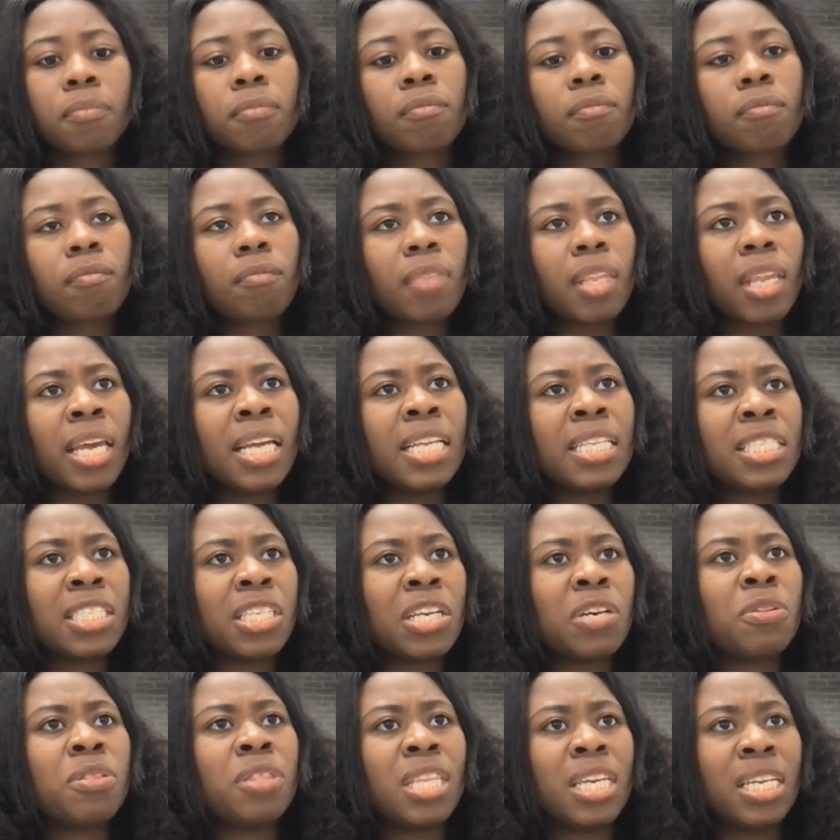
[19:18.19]
Mm. And
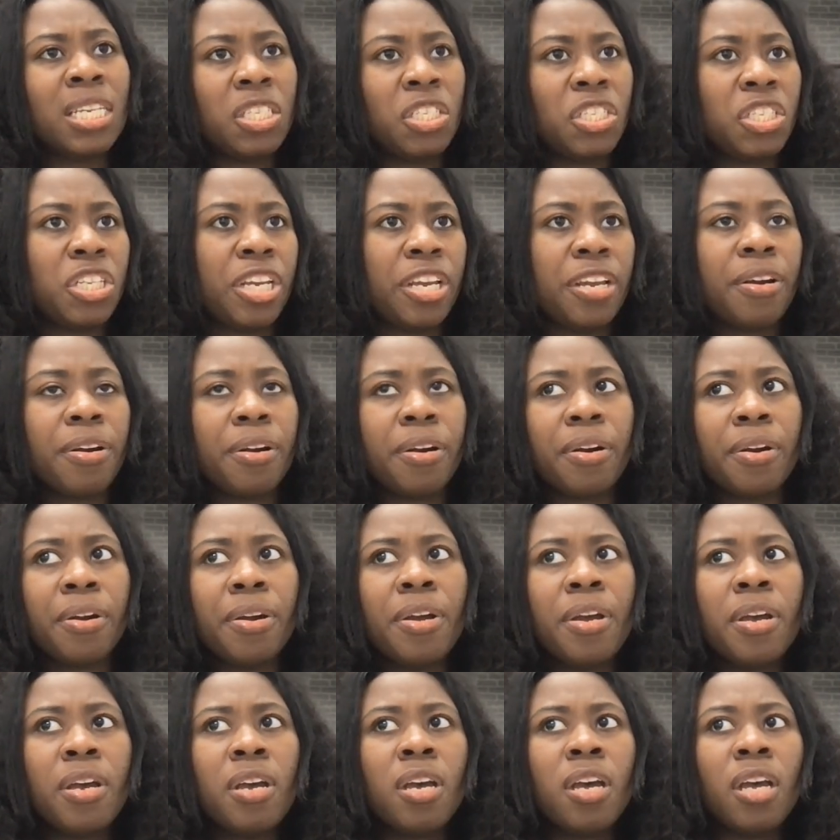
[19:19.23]
so this year
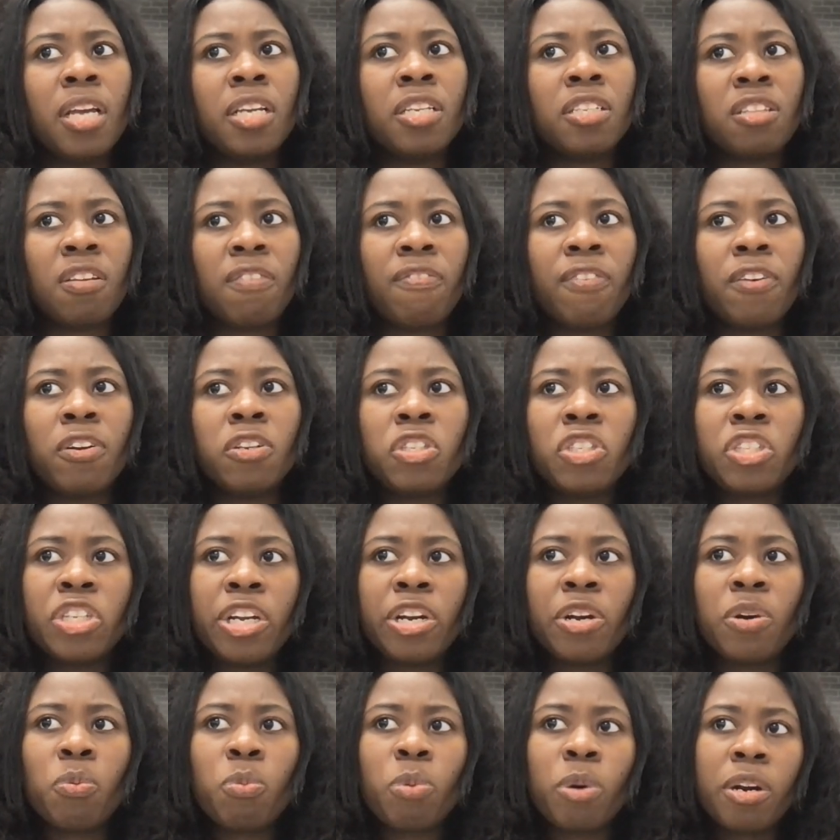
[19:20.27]
is the first
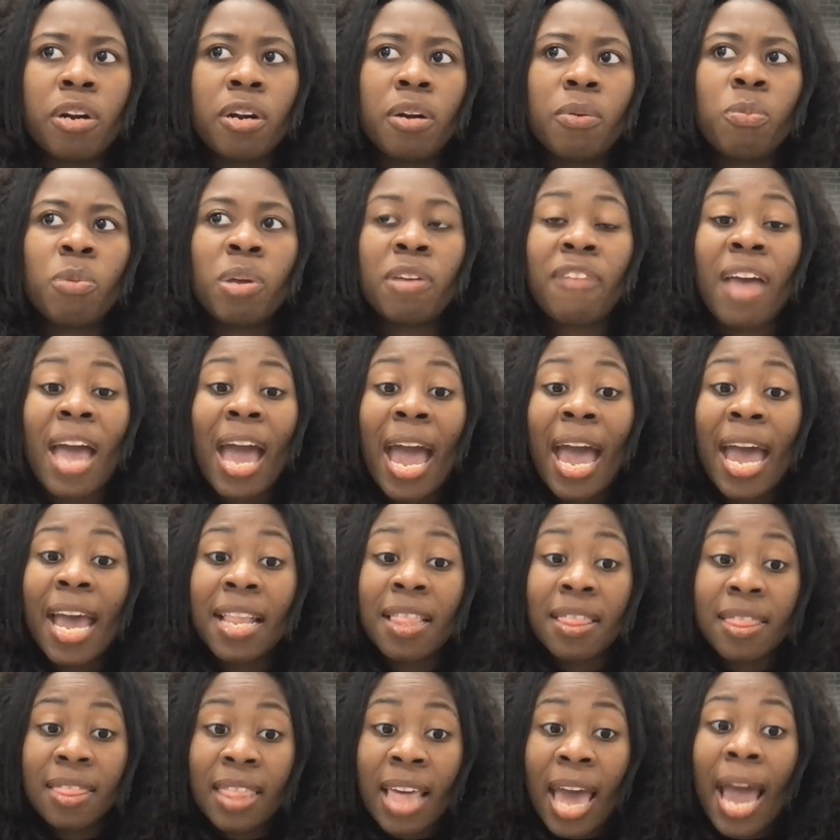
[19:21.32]
year where we've
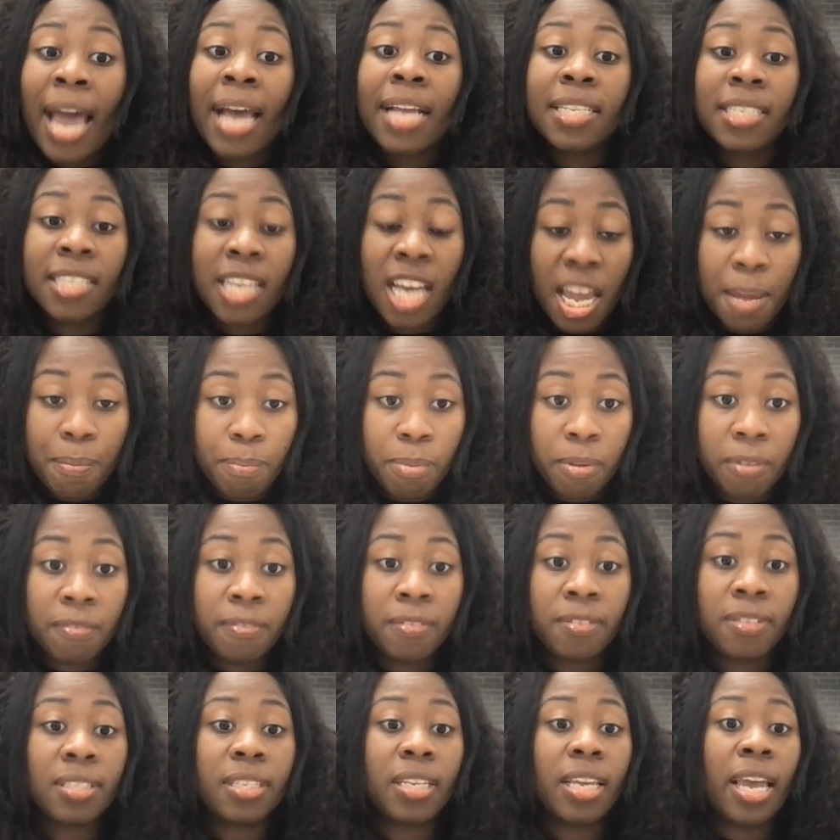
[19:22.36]
had that type of
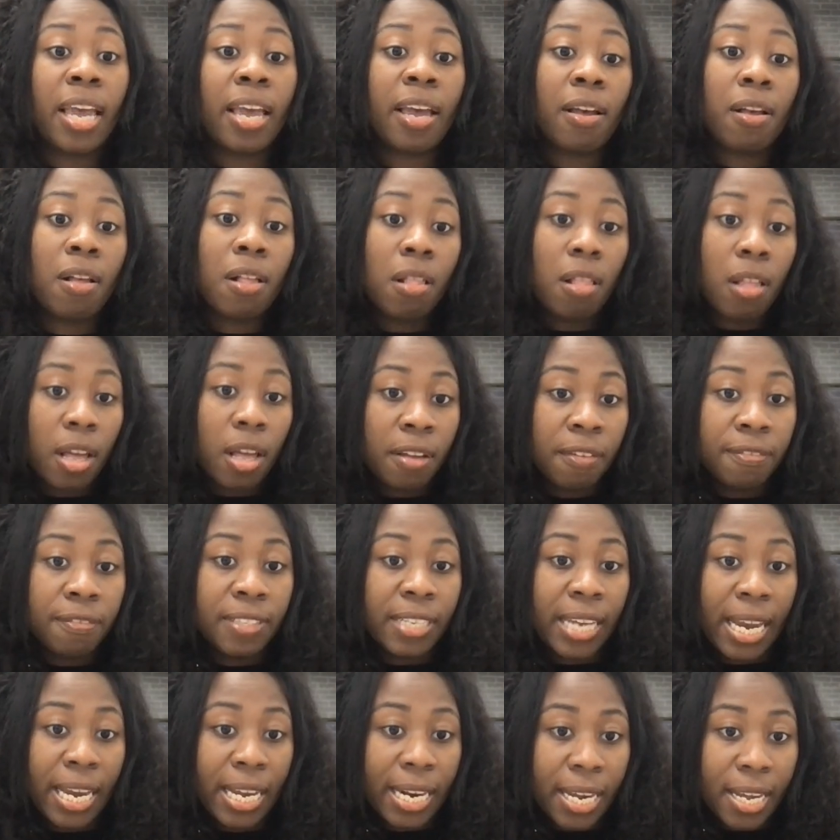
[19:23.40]
scale of
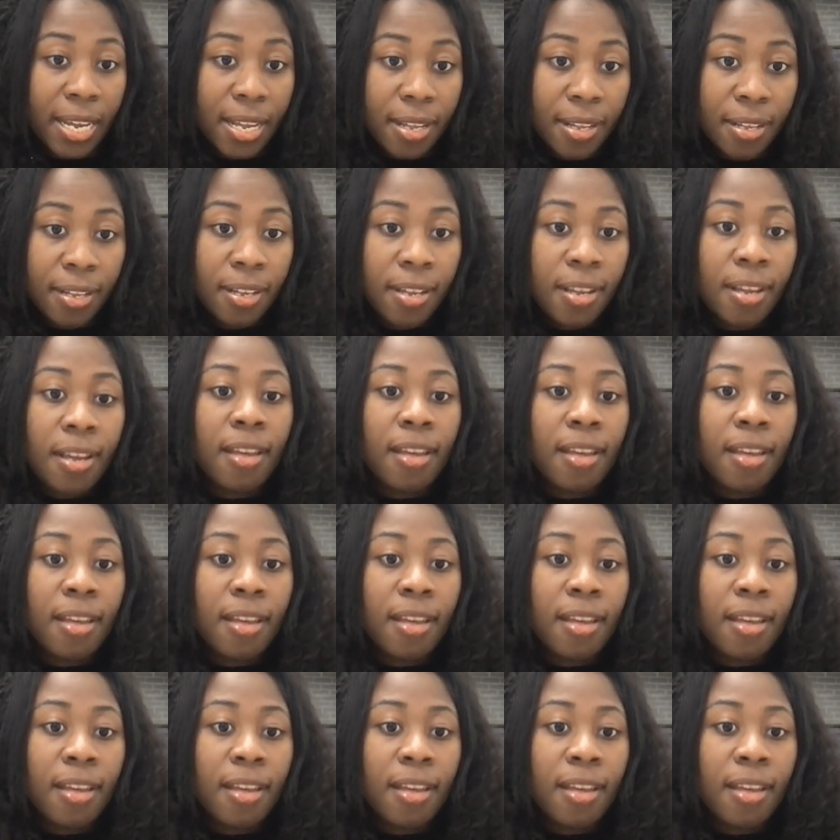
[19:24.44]
data mm -hmm.